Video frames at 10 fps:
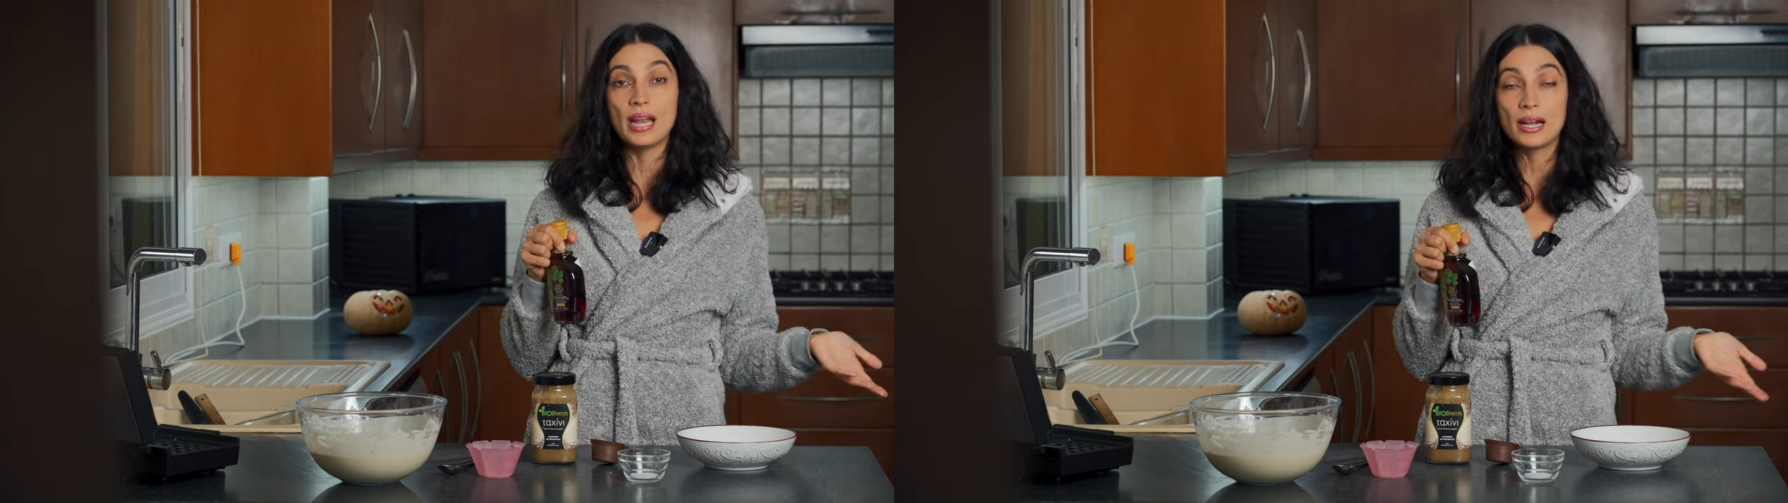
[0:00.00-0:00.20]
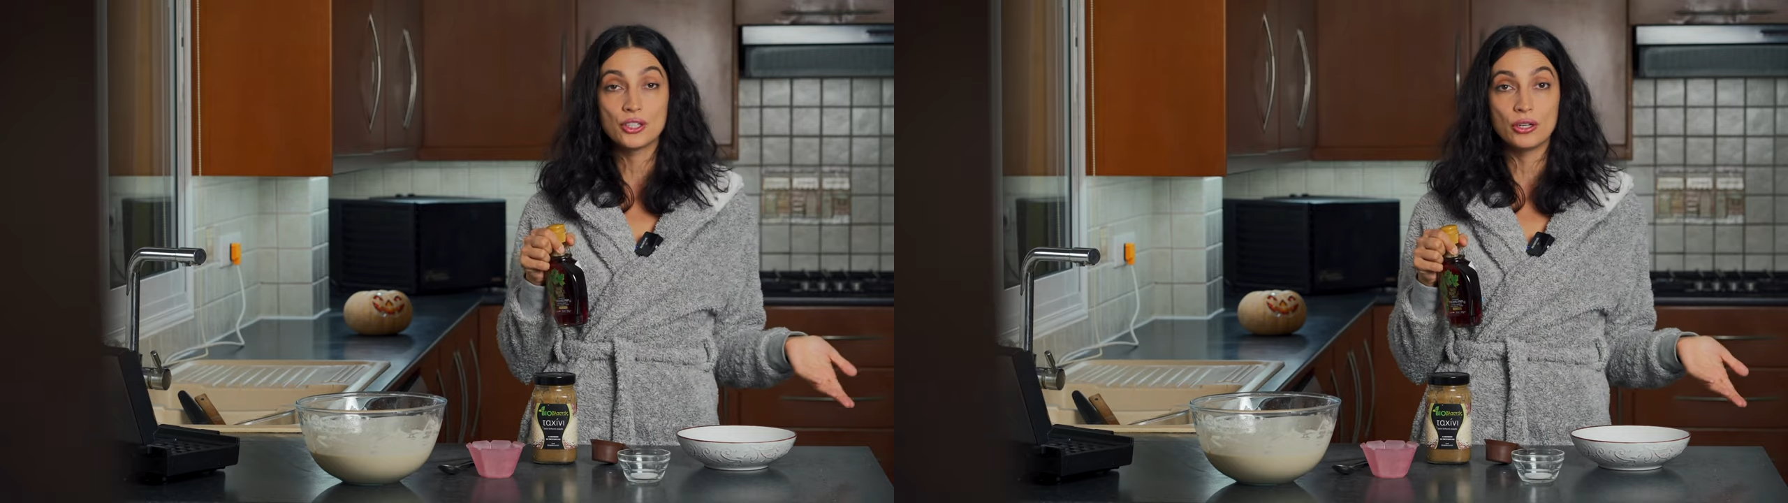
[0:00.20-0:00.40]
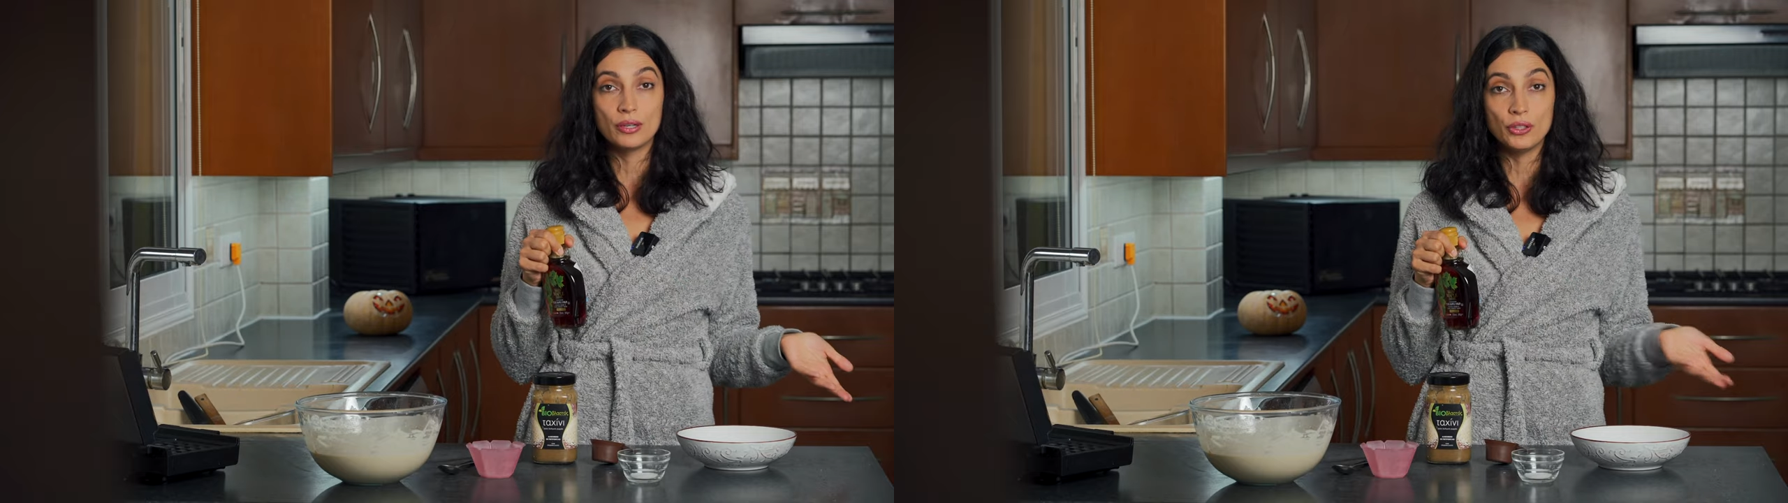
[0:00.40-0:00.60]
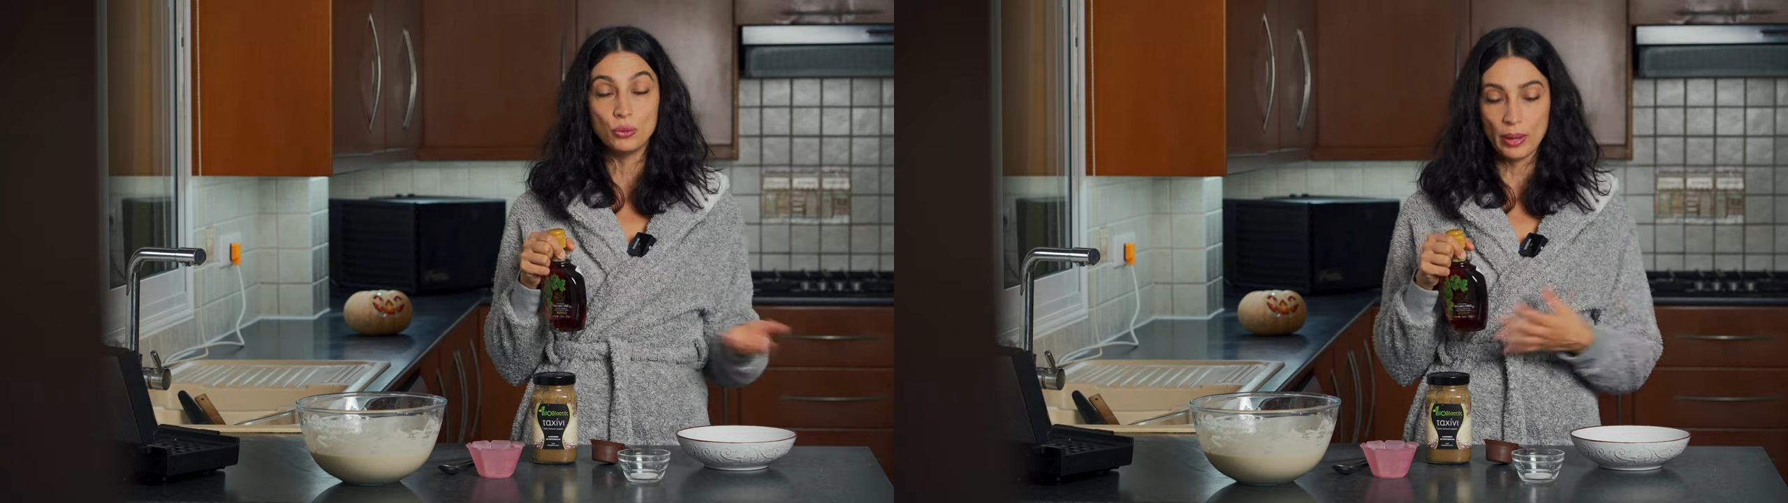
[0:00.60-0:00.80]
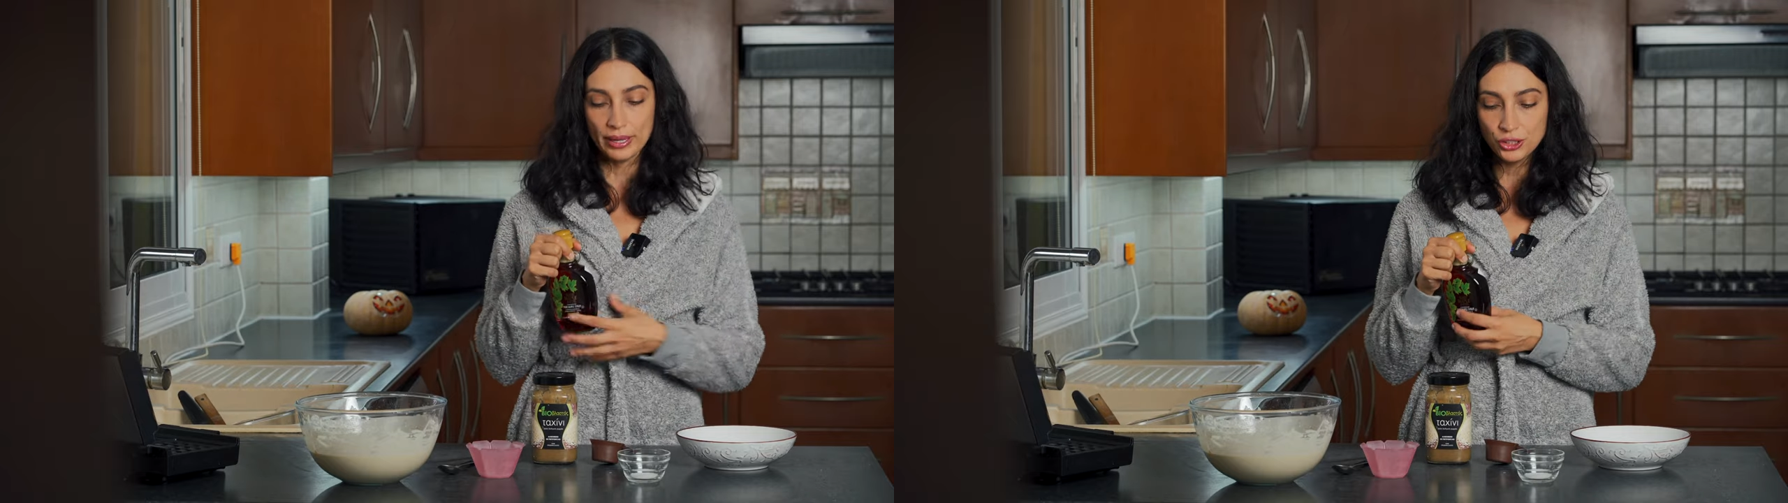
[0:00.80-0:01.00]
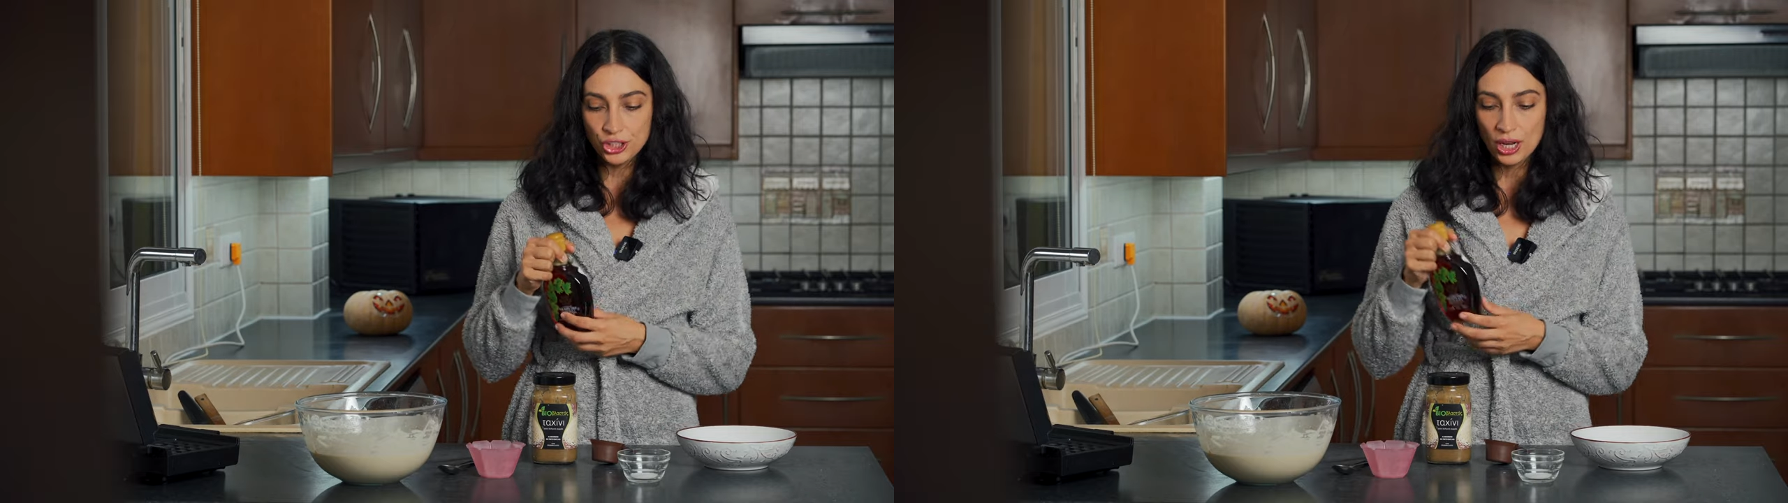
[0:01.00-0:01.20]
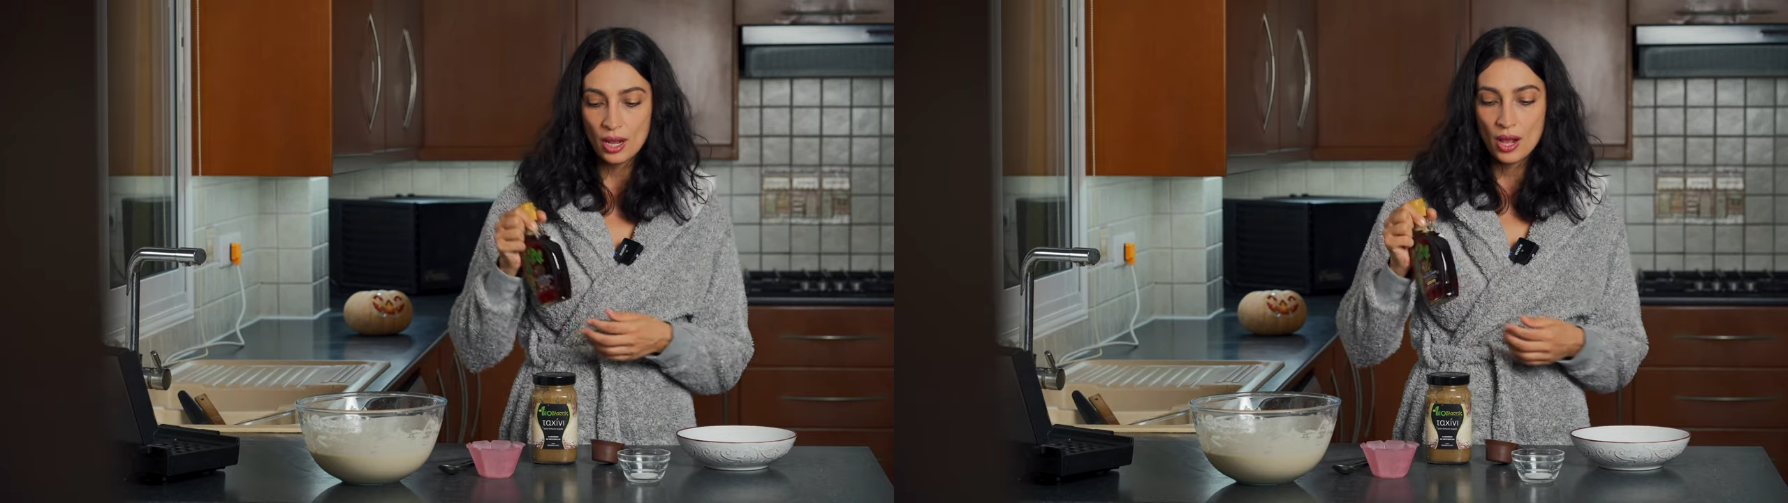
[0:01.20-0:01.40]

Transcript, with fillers: nectar if you wish.